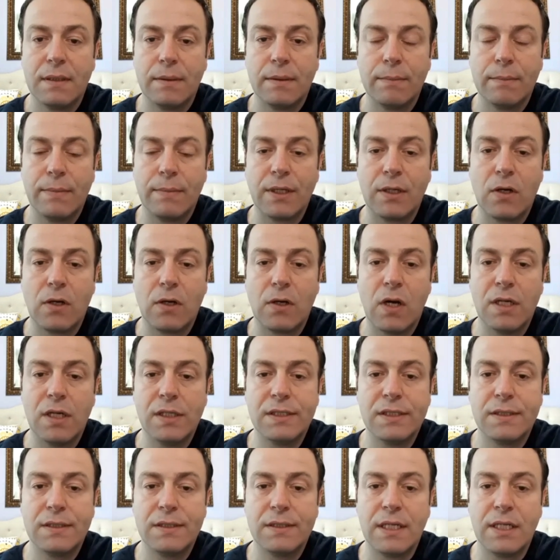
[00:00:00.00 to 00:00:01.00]

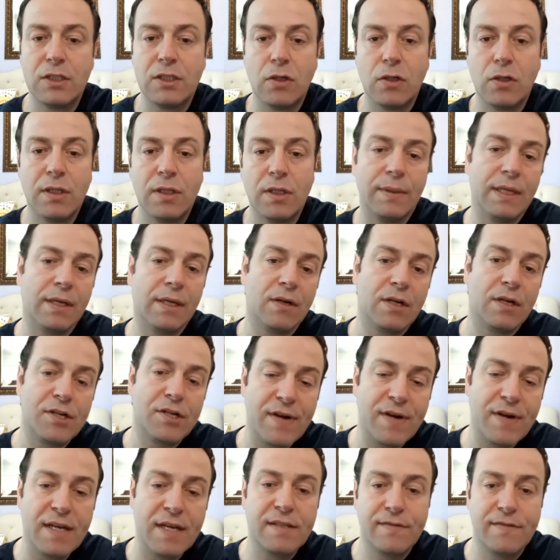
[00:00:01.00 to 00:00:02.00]
because they told them they're going to
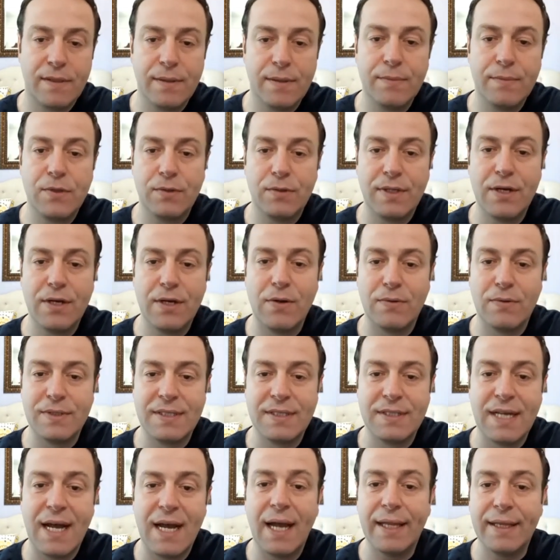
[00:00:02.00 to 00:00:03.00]
transfer them to their own
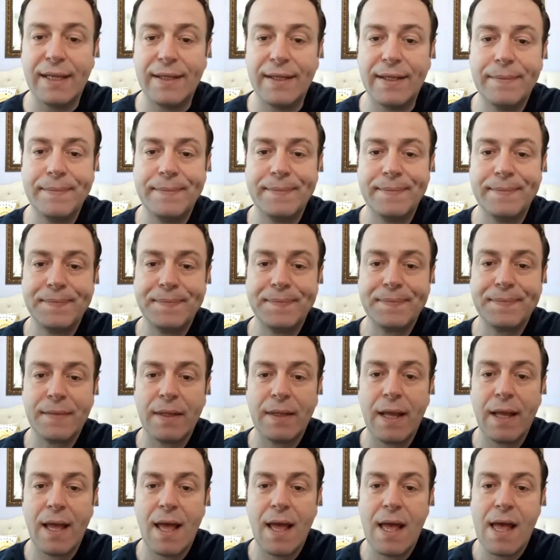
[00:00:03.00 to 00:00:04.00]
side.
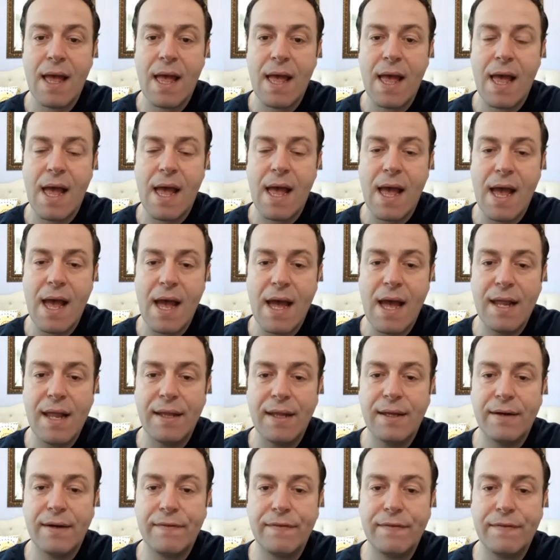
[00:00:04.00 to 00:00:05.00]

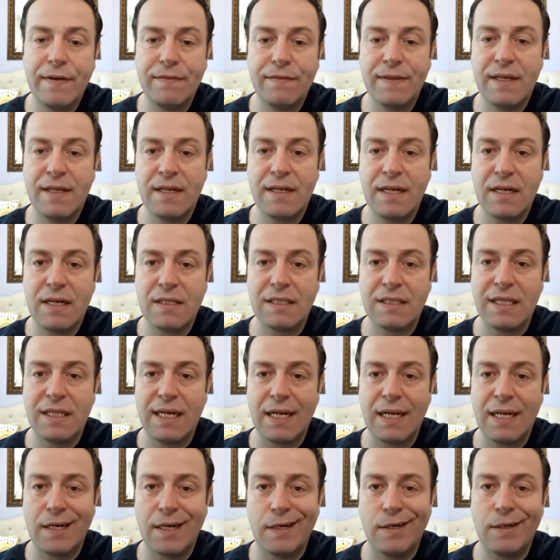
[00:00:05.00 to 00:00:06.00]
And 15 years
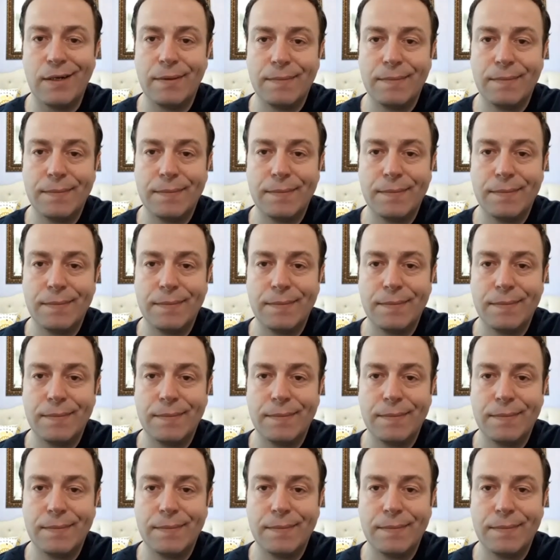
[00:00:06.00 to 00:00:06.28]
later,